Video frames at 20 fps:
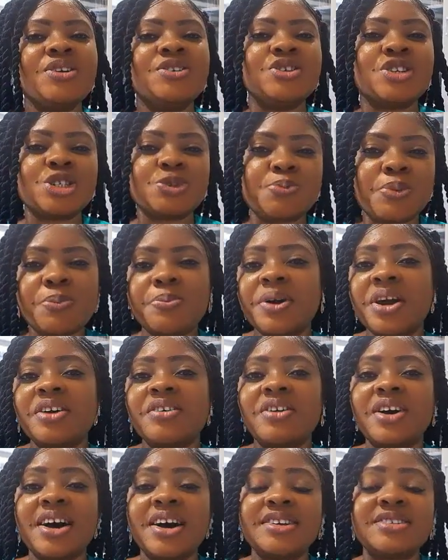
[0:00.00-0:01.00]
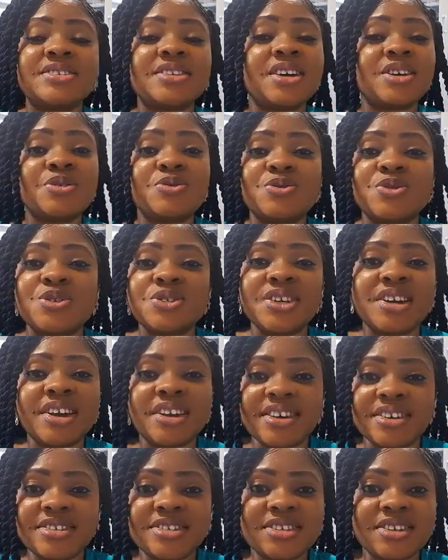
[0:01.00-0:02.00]
just prepare your heart that you see
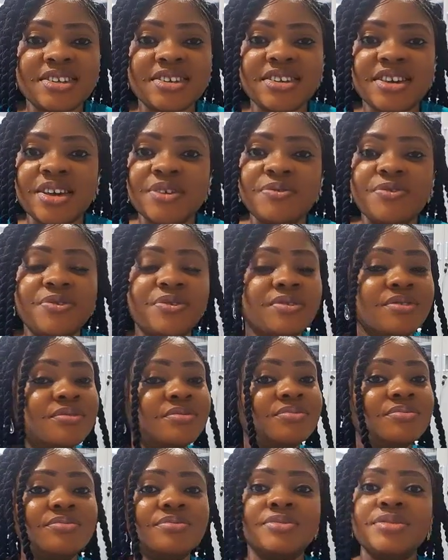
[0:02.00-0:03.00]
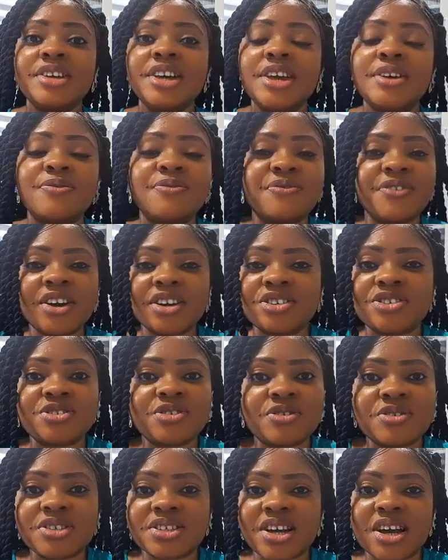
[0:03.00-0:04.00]
anything, even
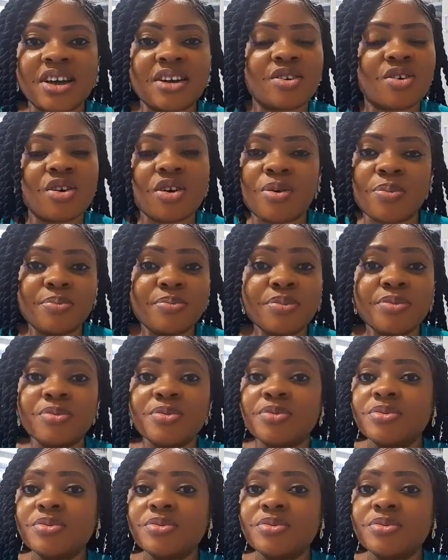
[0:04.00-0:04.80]
infections can come